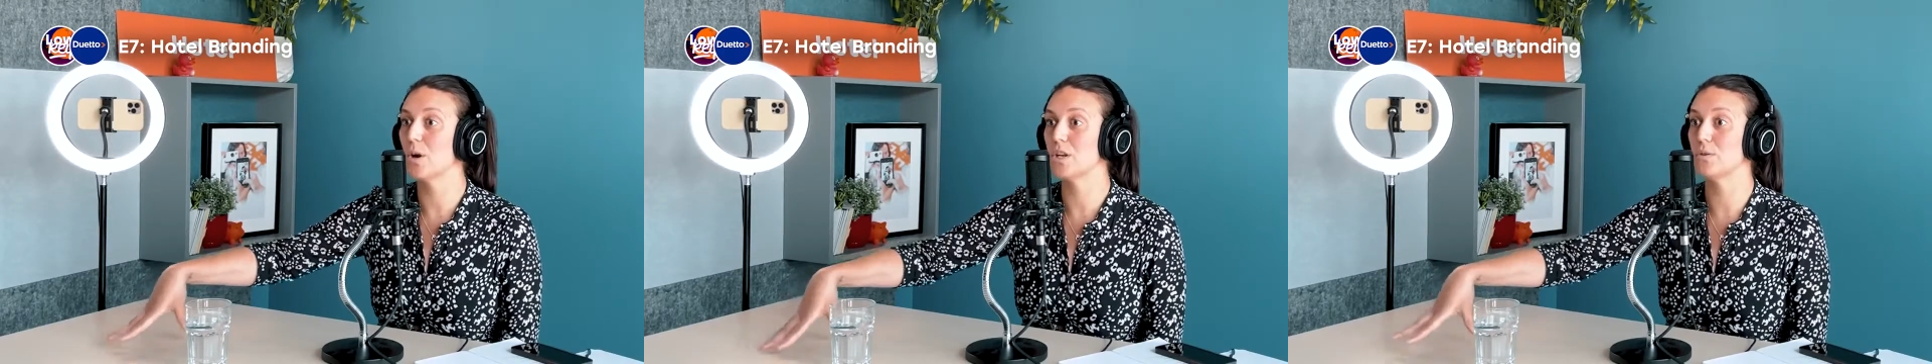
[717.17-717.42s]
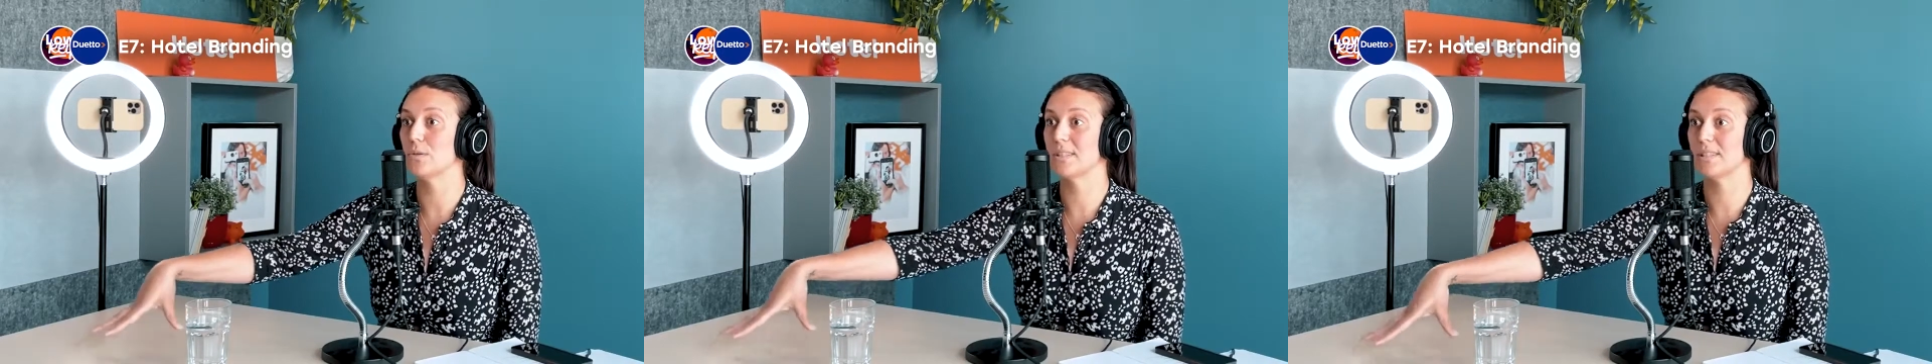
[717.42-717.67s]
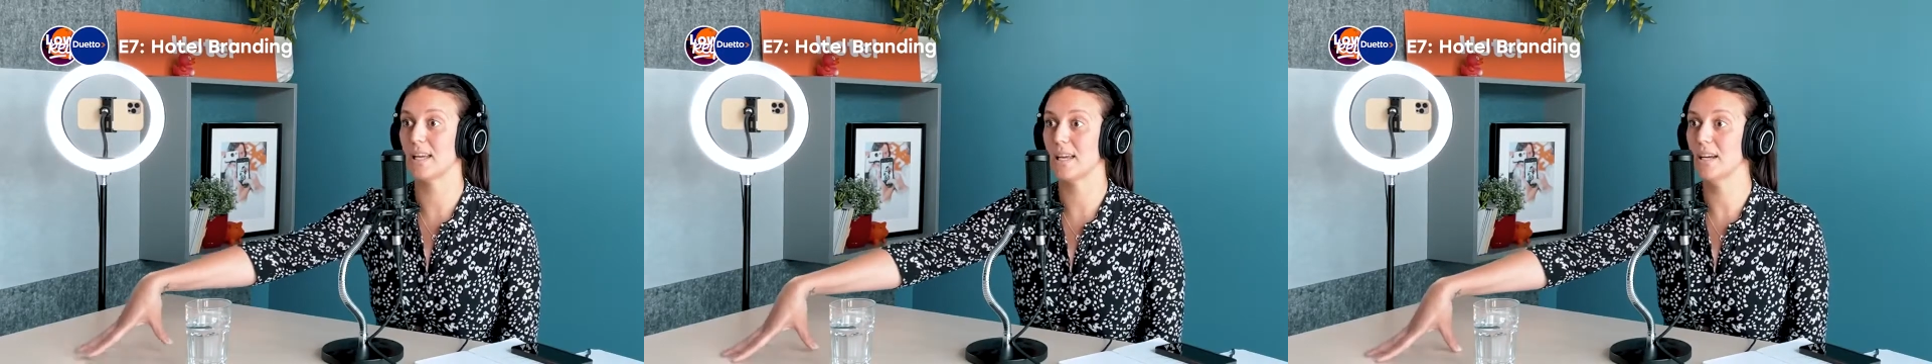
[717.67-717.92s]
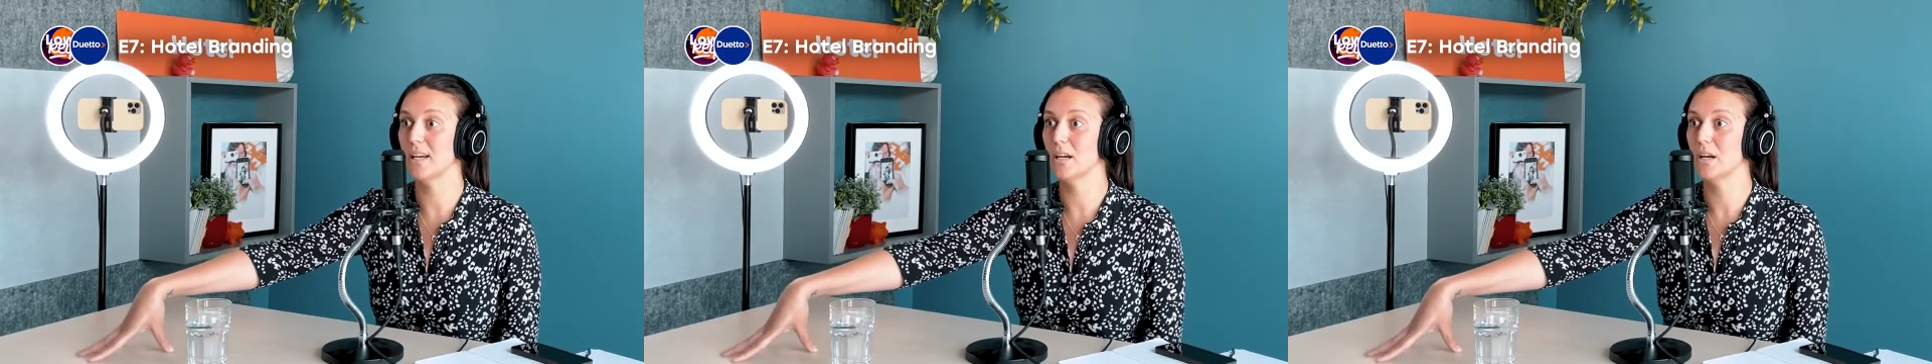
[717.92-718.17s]
When you
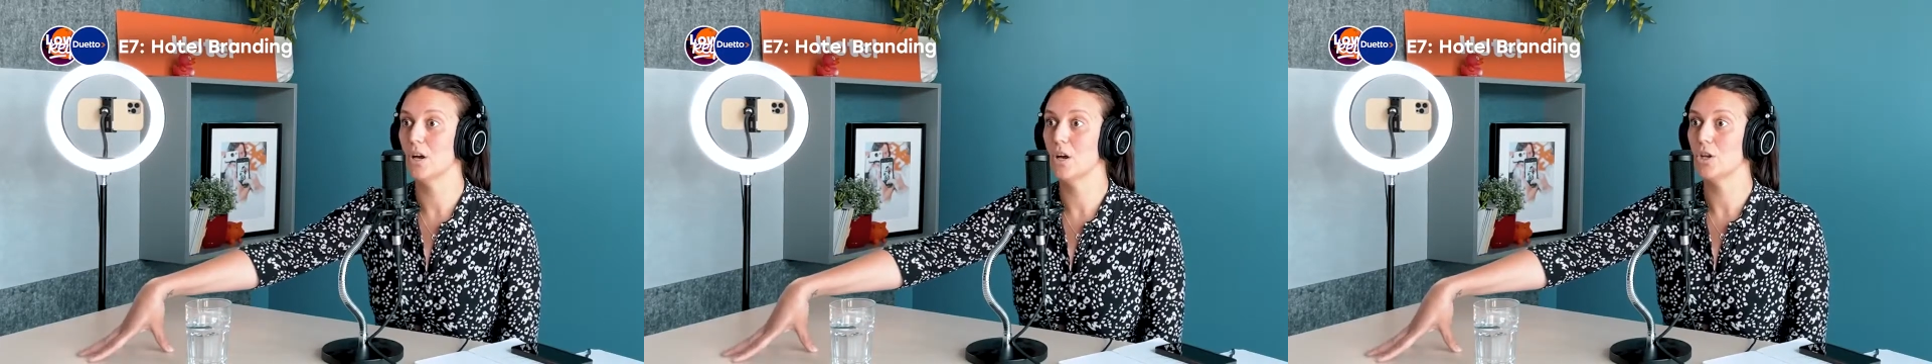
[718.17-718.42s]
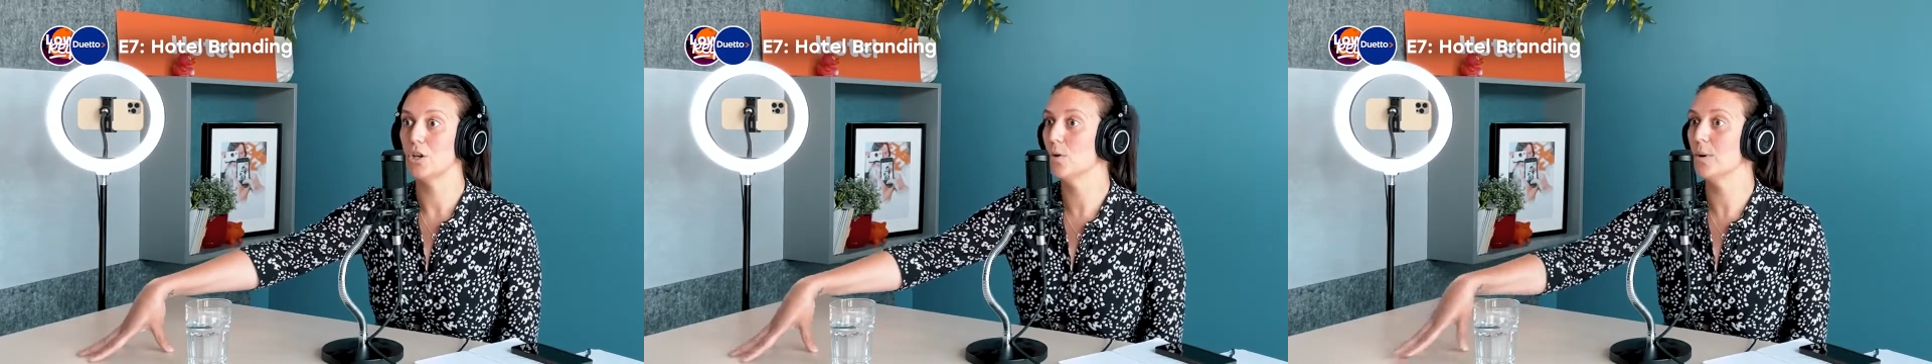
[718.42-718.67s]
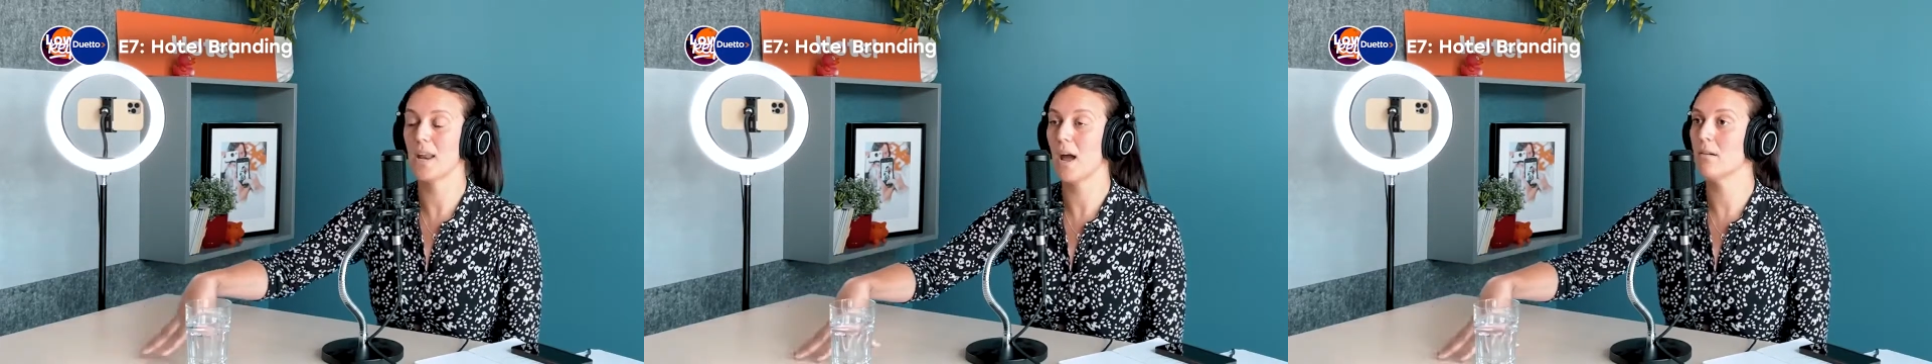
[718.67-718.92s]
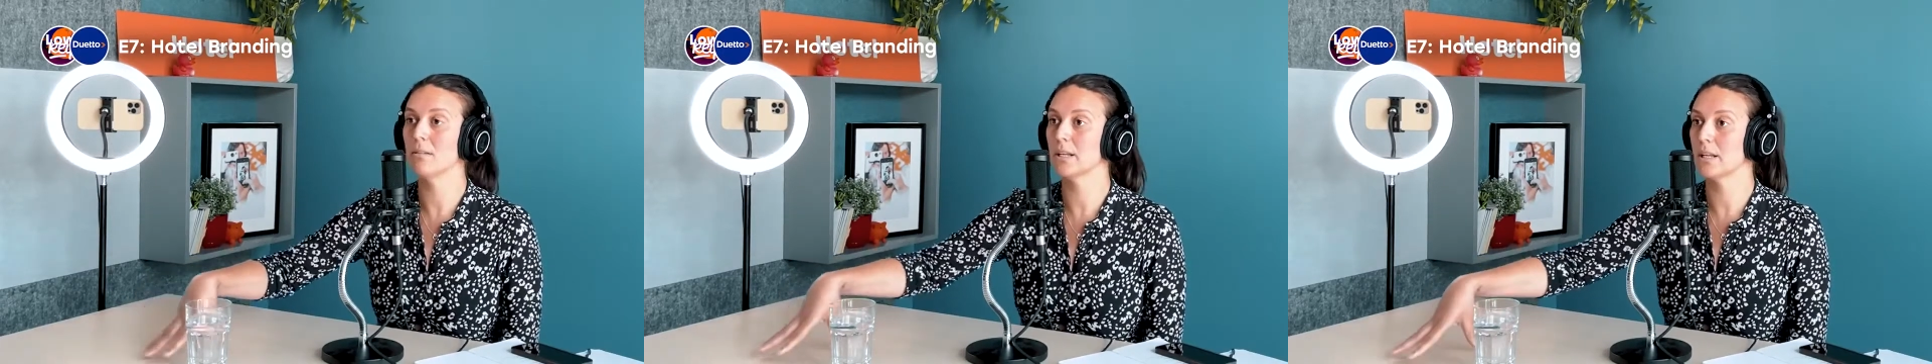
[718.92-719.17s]
see it, you
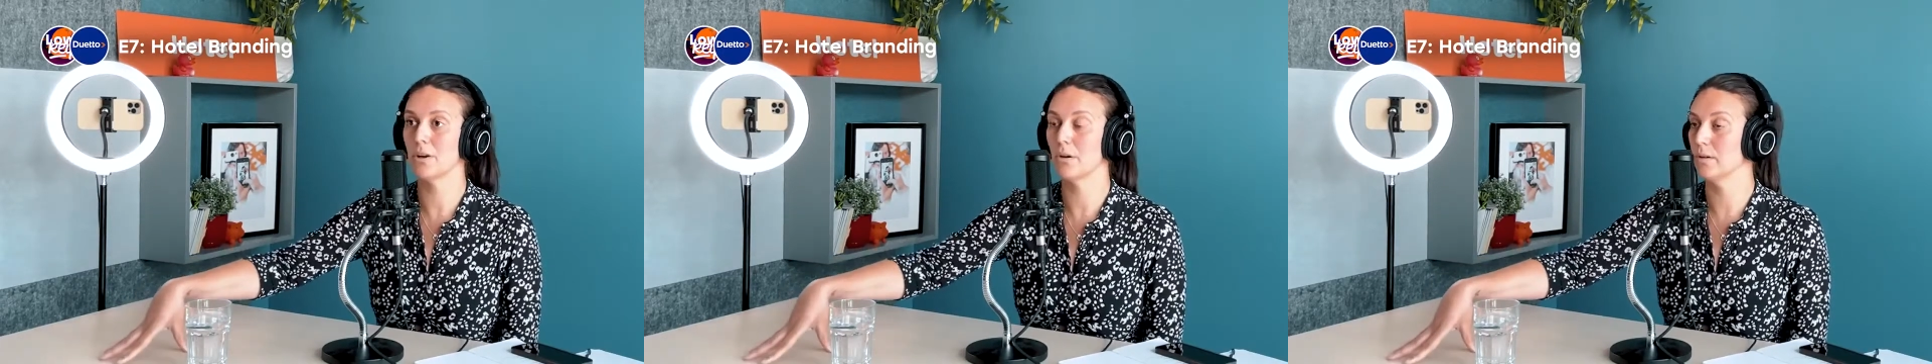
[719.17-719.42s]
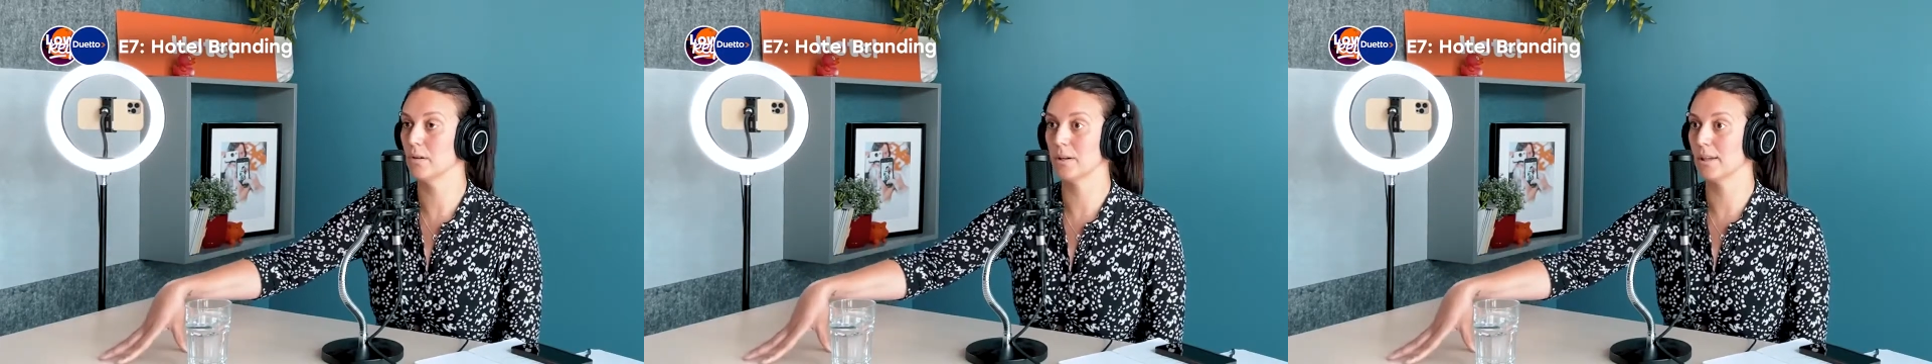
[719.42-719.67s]
inherently know you're